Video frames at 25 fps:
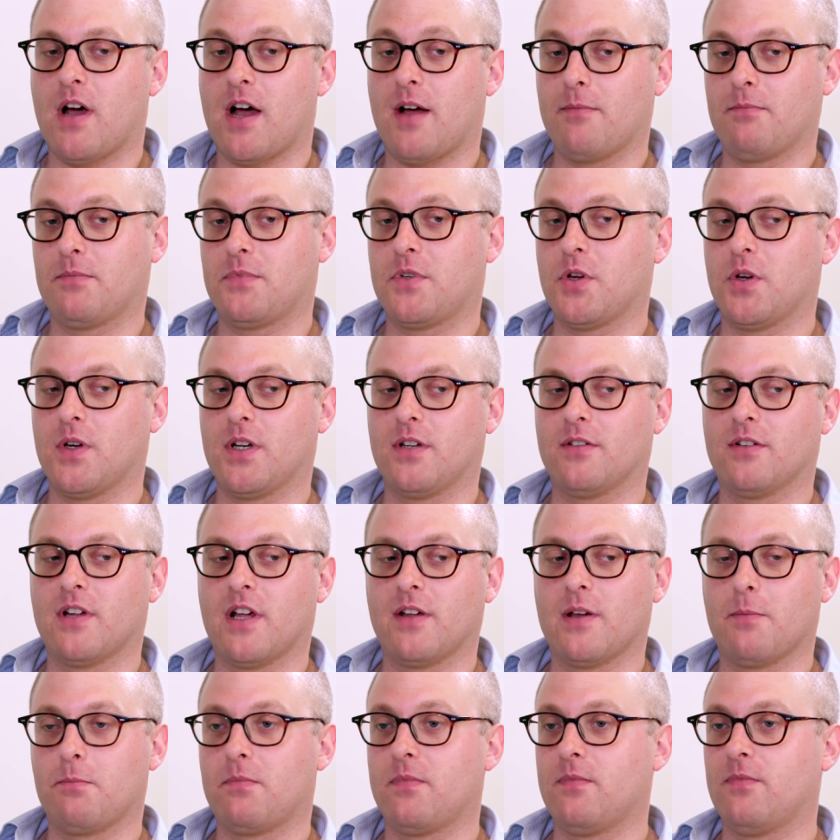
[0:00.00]
I'm doing
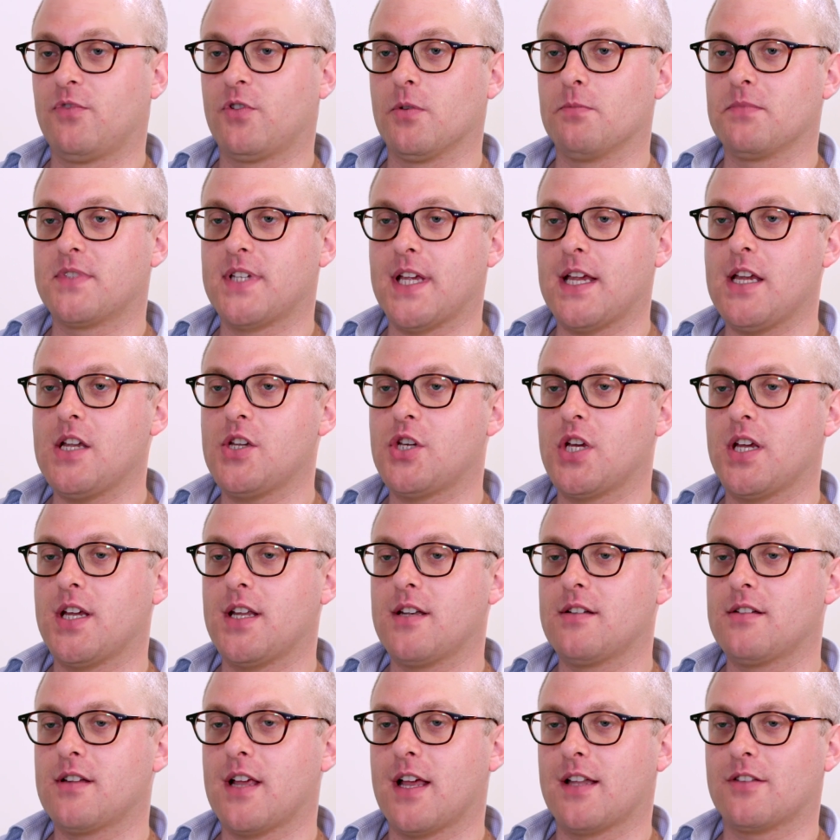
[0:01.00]
some
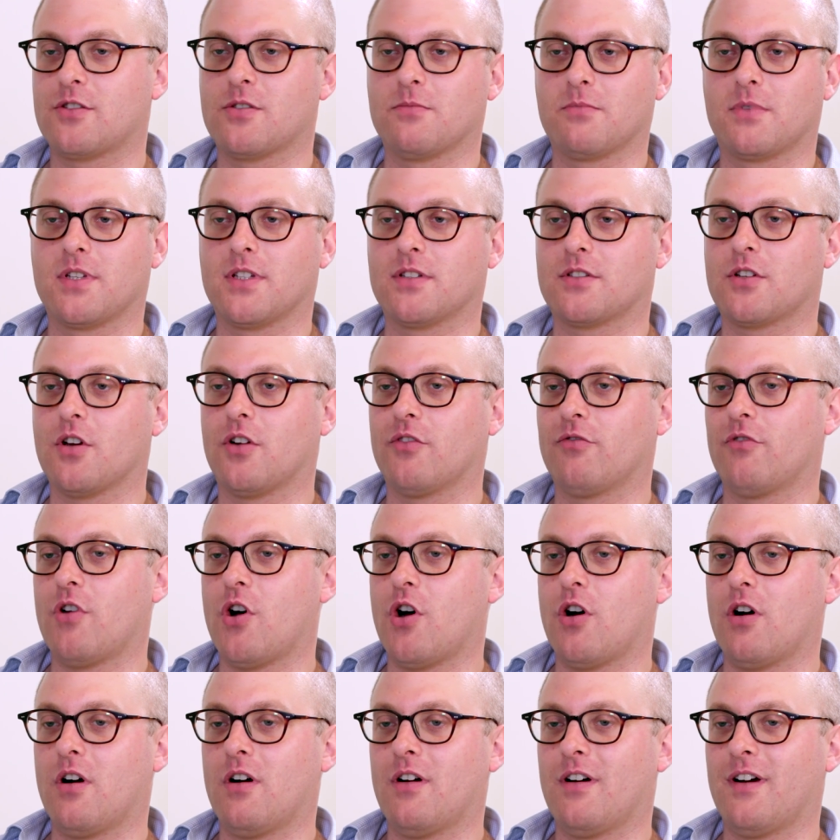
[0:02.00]
teaching and something's gone
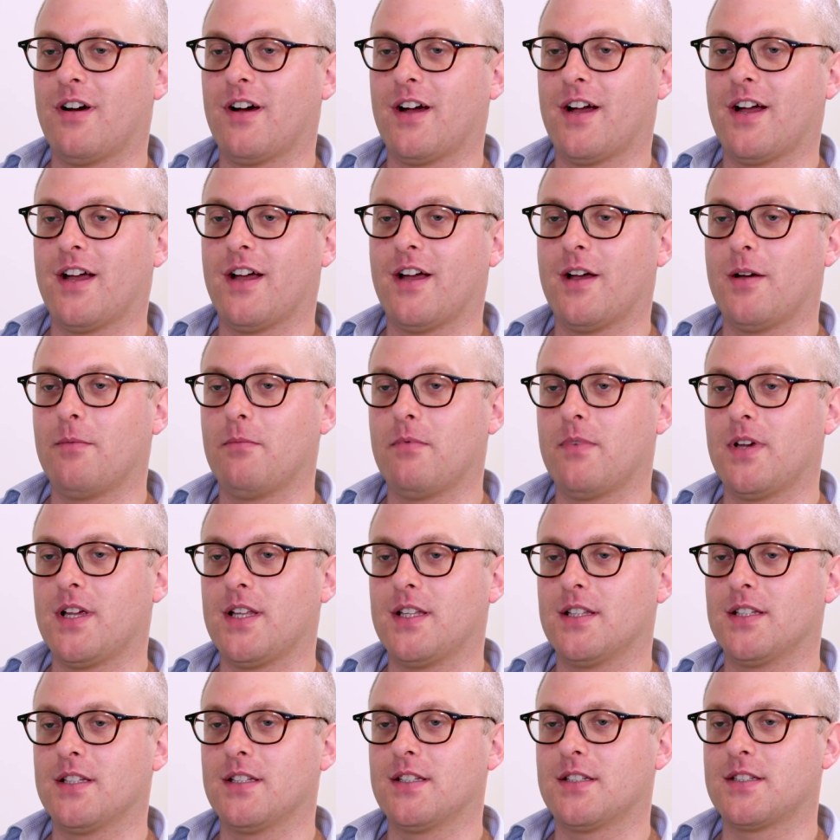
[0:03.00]
wrong
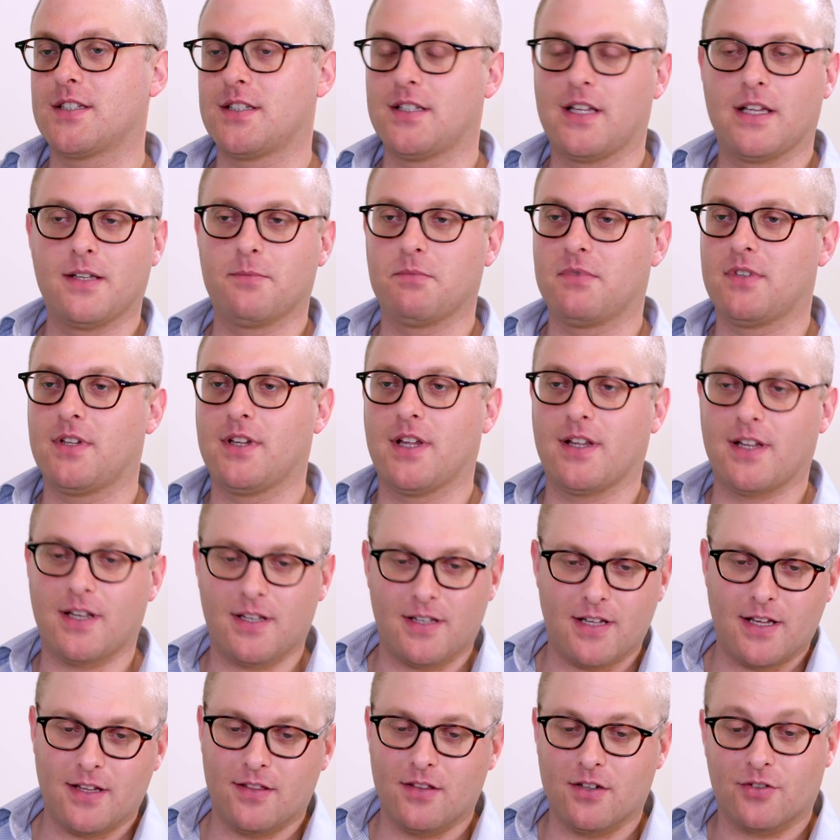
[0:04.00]

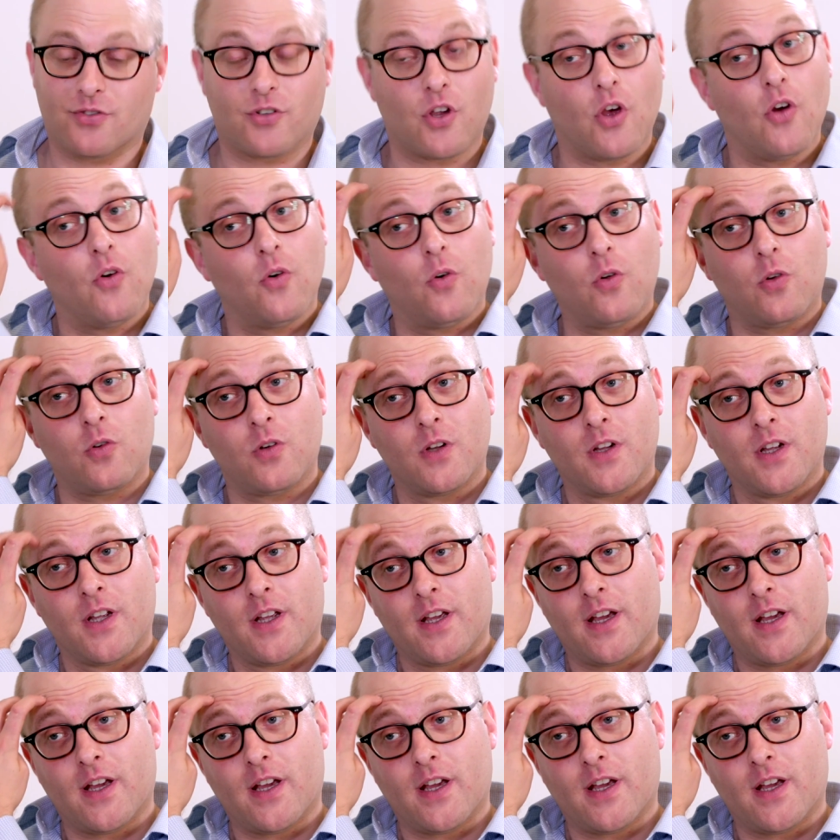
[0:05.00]
in the school.